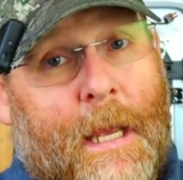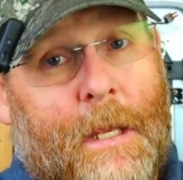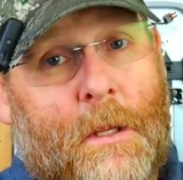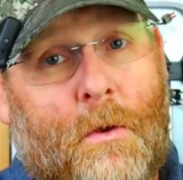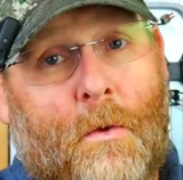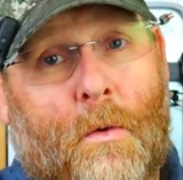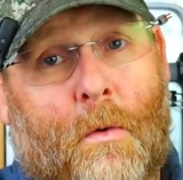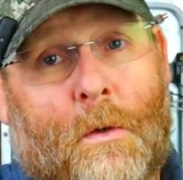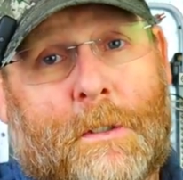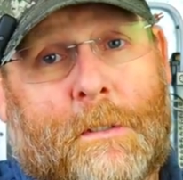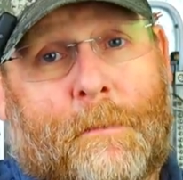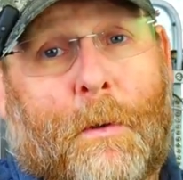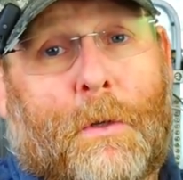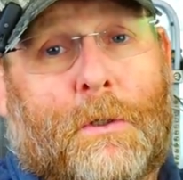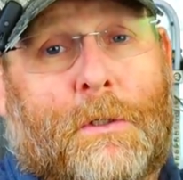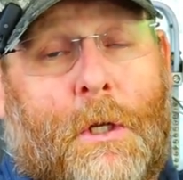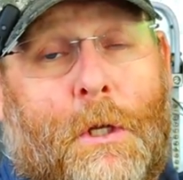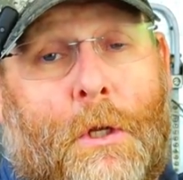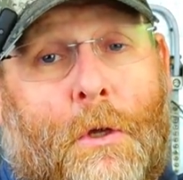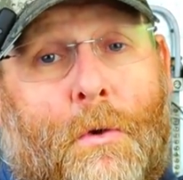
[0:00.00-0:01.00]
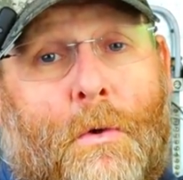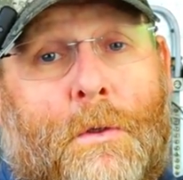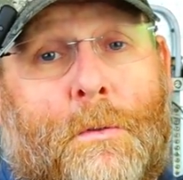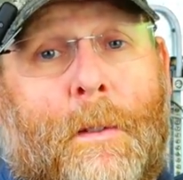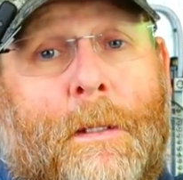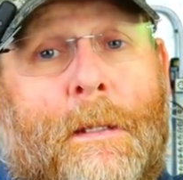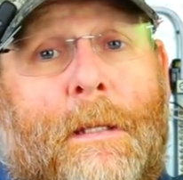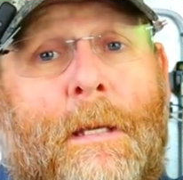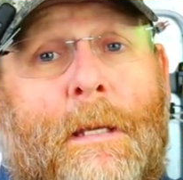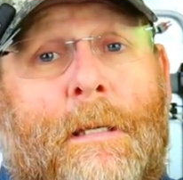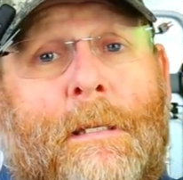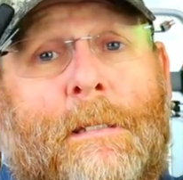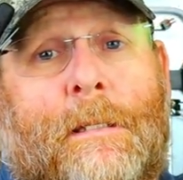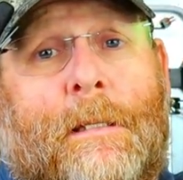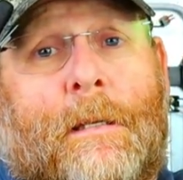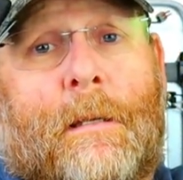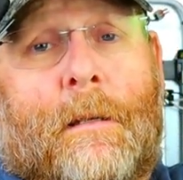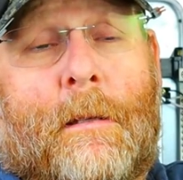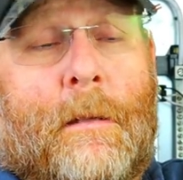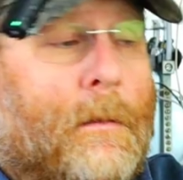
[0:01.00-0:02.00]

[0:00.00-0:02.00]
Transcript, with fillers: that you're supposed to use with this.